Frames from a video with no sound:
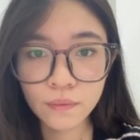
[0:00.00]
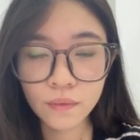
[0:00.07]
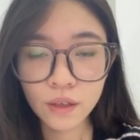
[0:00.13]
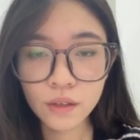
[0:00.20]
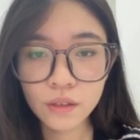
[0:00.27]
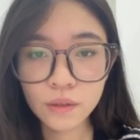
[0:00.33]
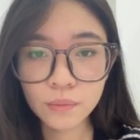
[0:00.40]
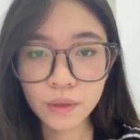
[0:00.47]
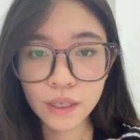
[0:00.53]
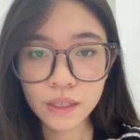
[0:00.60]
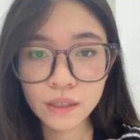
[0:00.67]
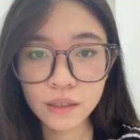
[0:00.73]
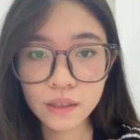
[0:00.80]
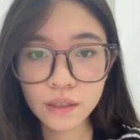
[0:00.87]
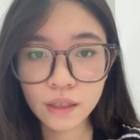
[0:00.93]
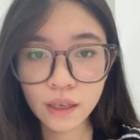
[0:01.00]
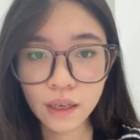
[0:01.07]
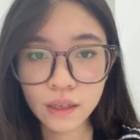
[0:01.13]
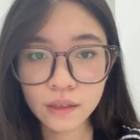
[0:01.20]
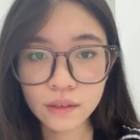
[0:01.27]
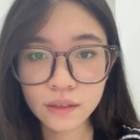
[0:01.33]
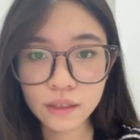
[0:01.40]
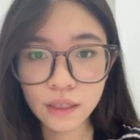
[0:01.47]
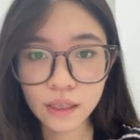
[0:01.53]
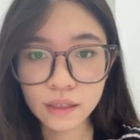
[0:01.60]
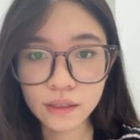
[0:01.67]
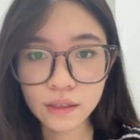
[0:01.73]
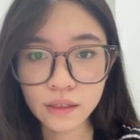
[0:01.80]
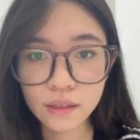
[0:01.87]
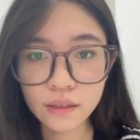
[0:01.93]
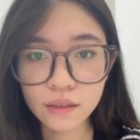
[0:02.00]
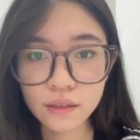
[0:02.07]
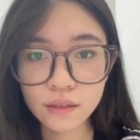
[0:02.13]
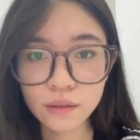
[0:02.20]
Enterprises can assess the